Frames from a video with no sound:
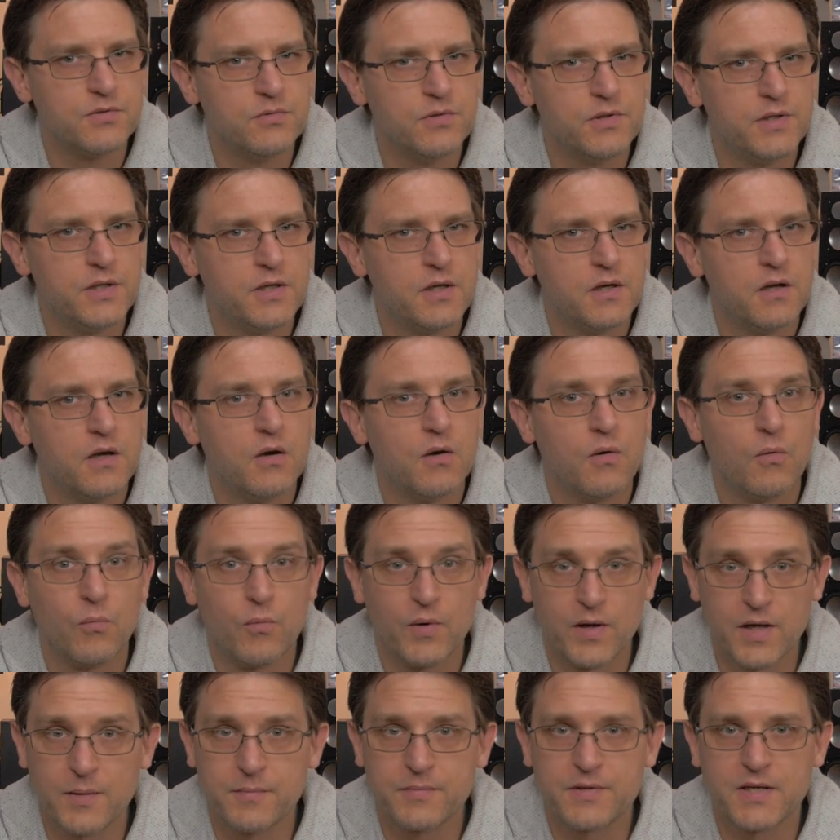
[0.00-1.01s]
doing
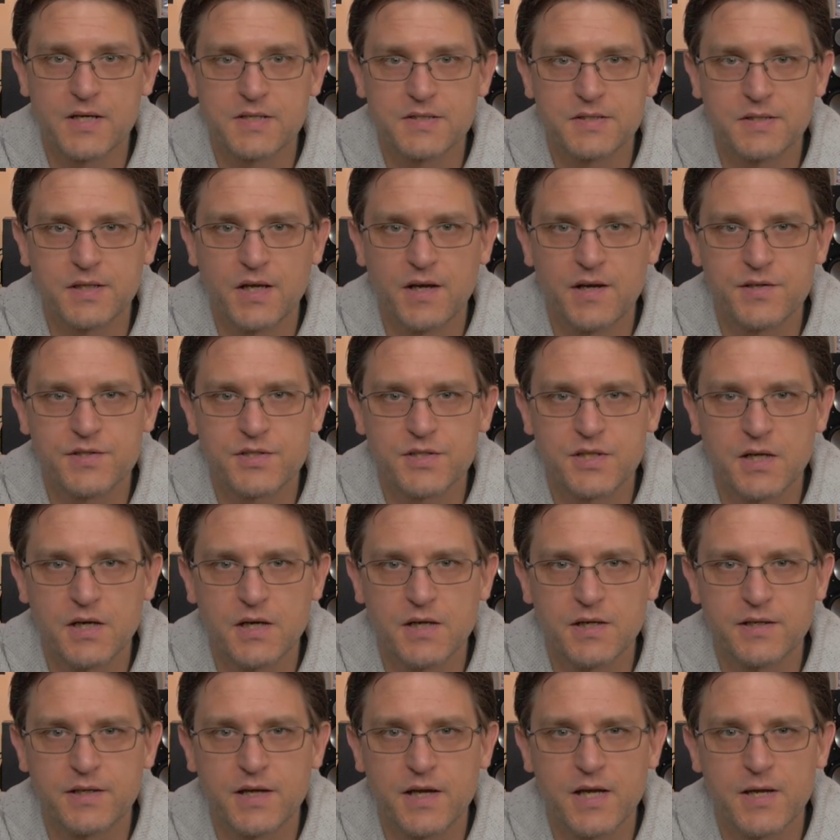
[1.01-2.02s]
when I'm testing
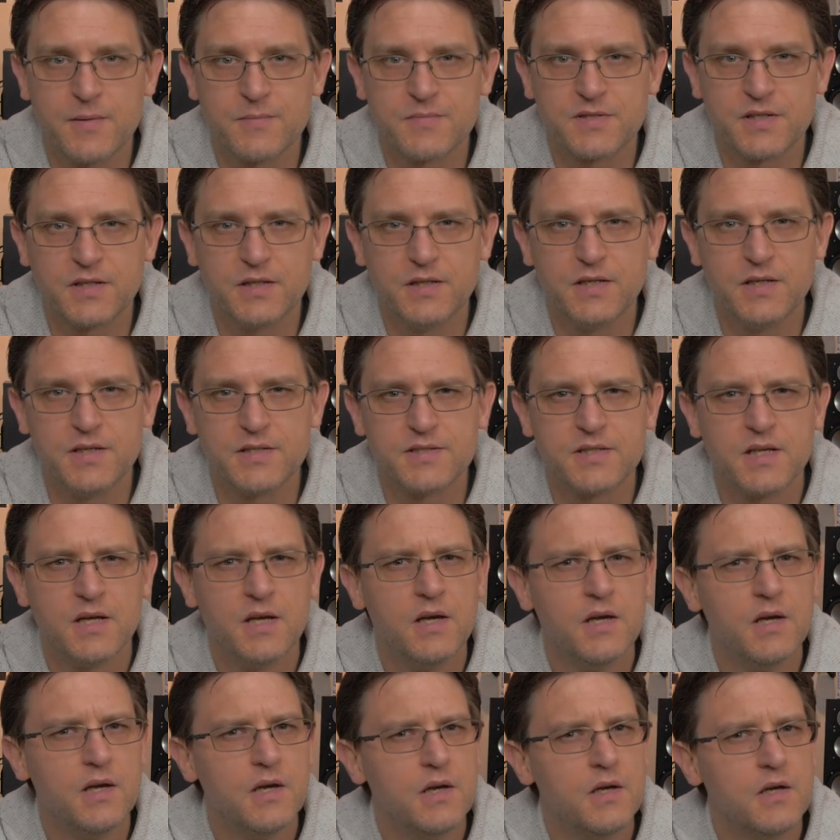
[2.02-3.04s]
HDR in games is
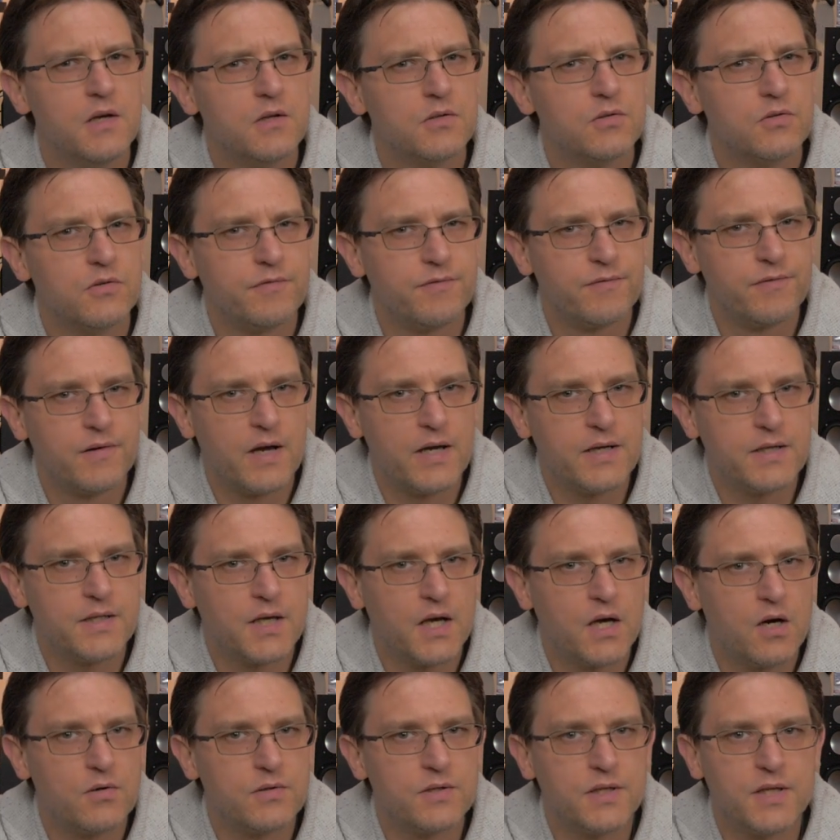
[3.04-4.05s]
to find
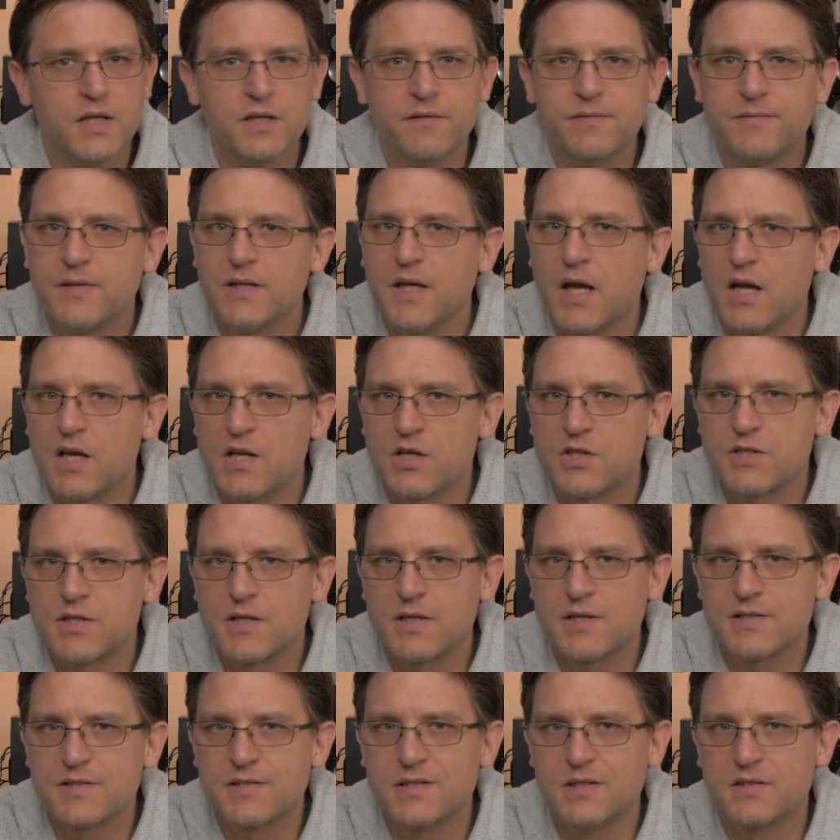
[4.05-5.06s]
out if the
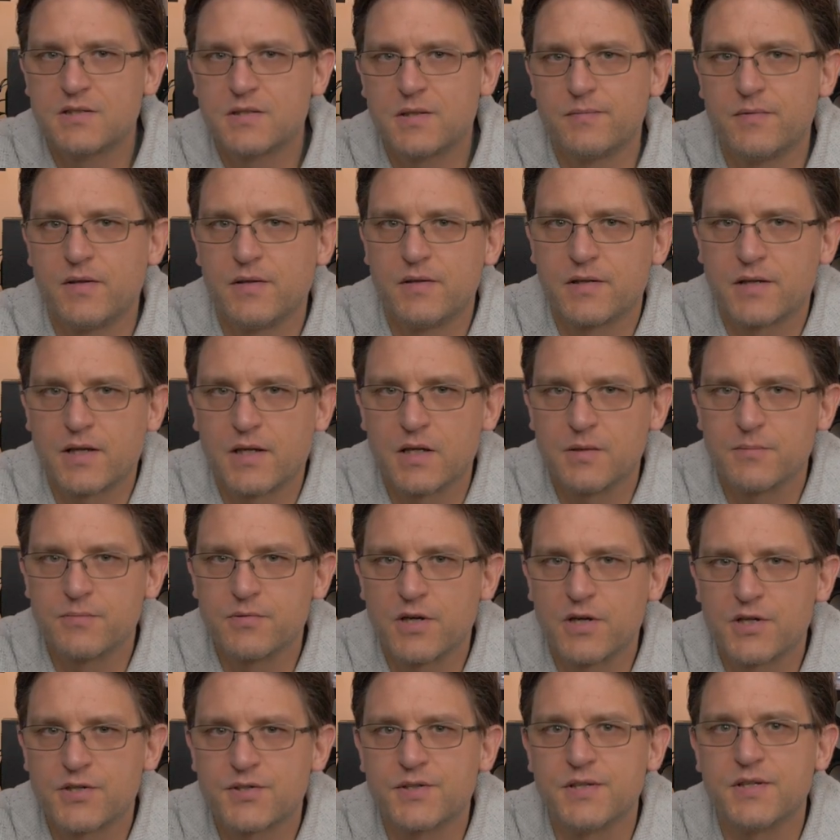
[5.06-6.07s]
HDR system level
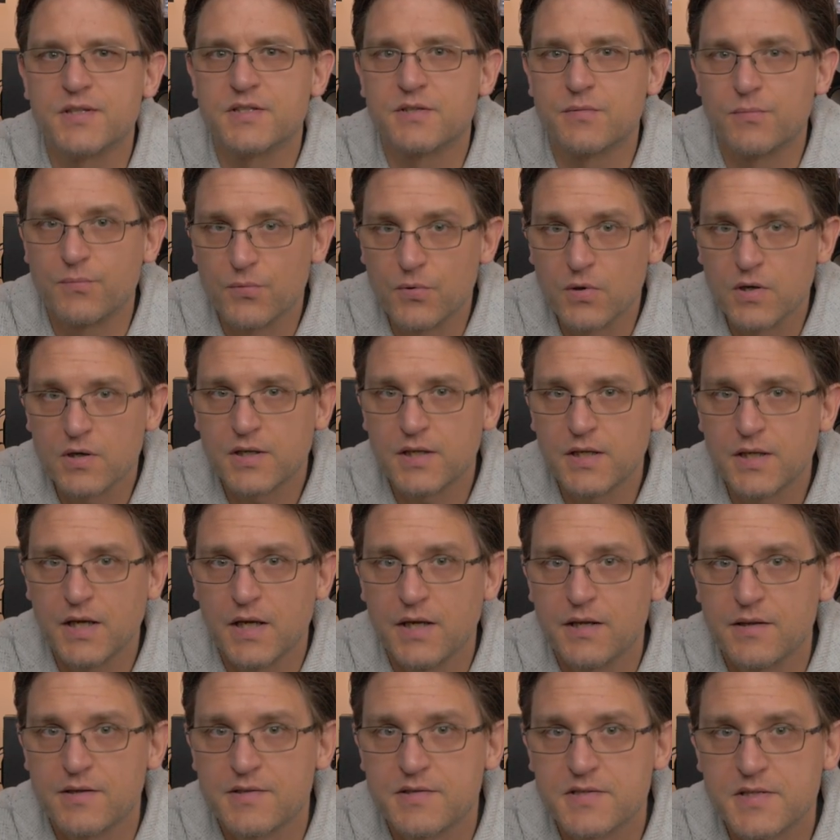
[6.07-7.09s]
calibration is working
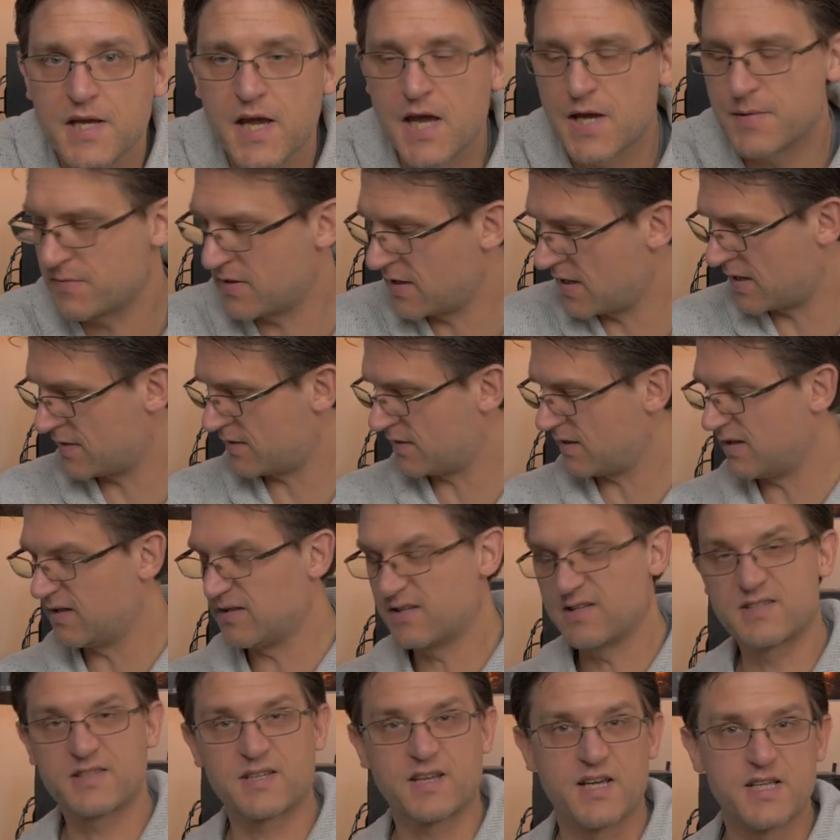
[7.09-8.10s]
in this game. And in
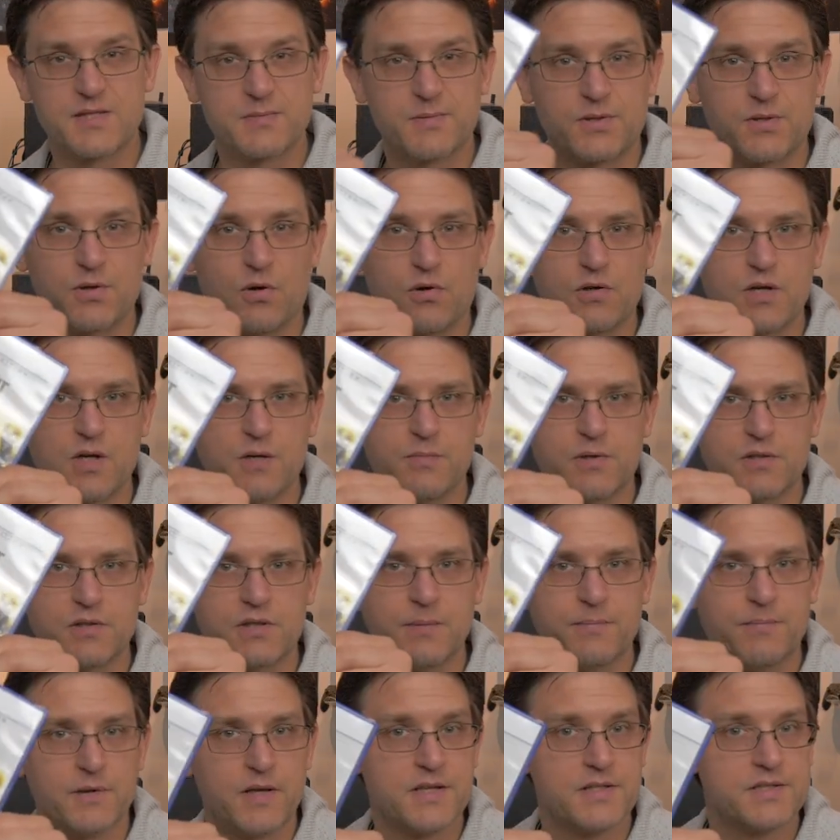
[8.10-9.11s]
this case, we're talking about
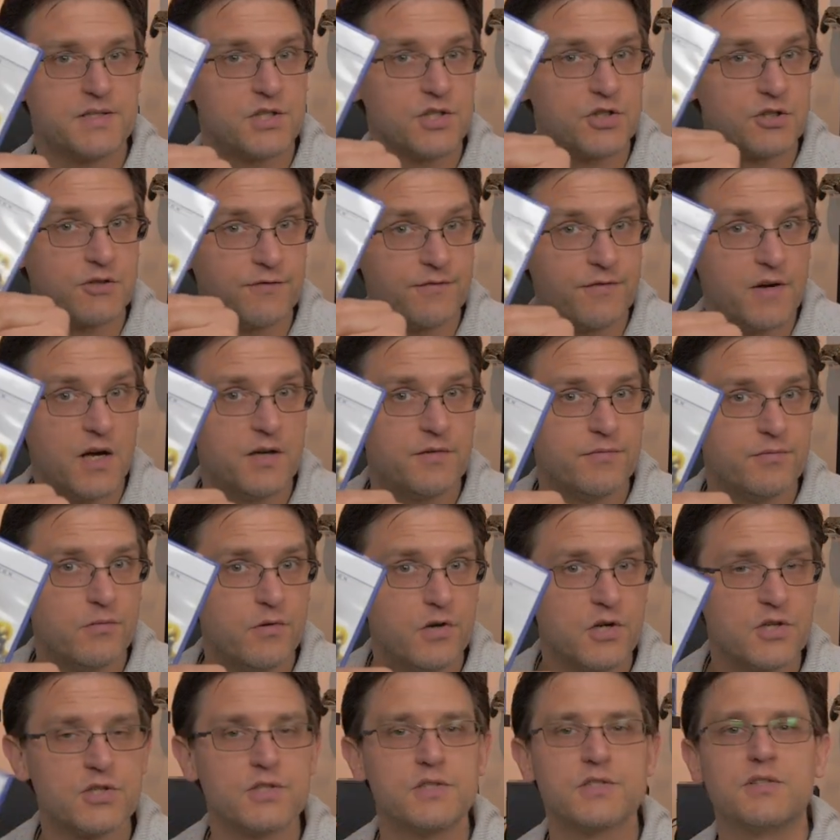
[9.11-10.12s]
the PlayStation 5
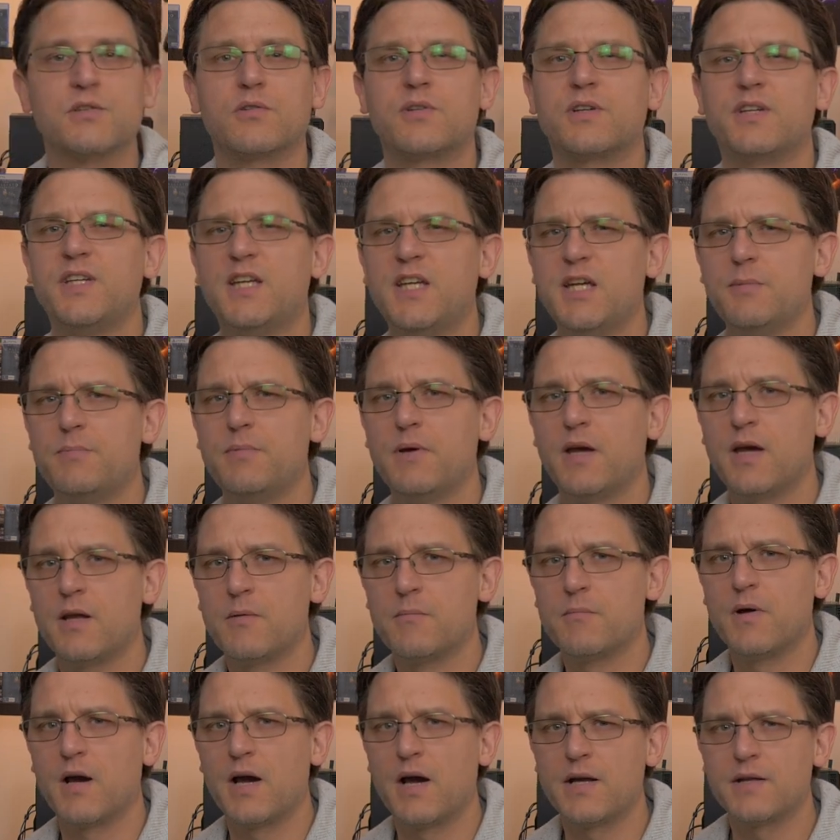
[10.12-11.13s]
version. So keep that
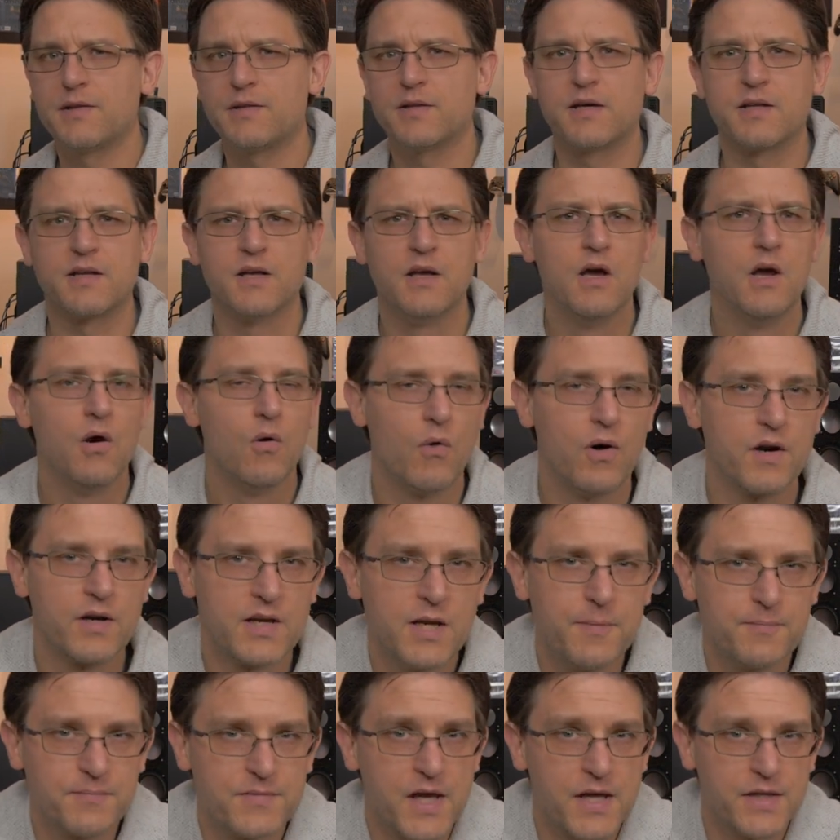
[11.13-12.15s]
in mind
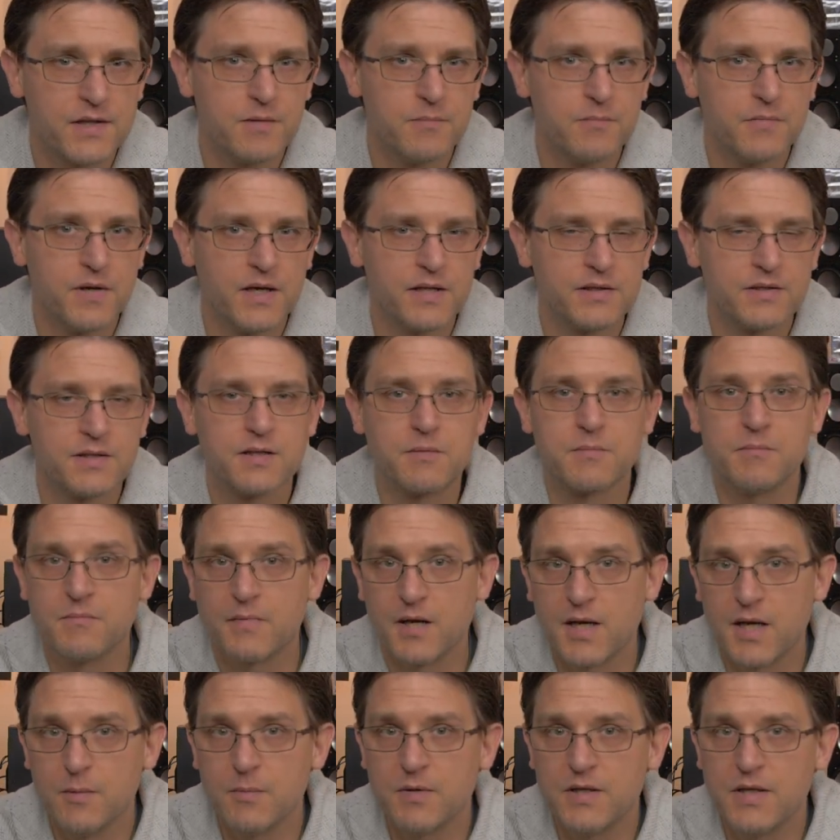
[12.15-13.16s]
that
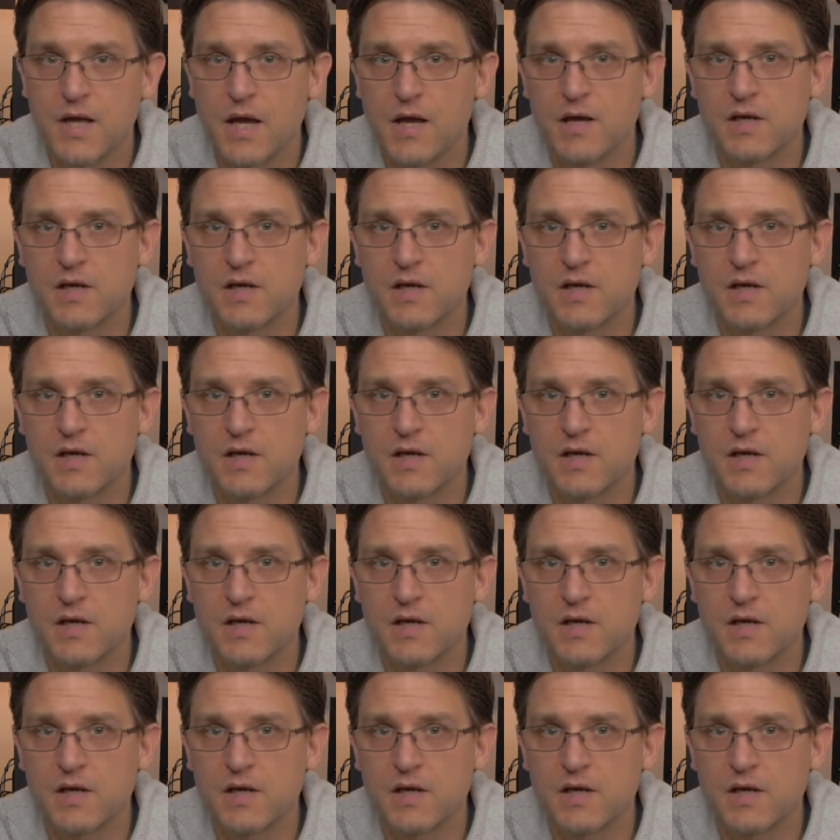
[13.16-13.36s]
maybe the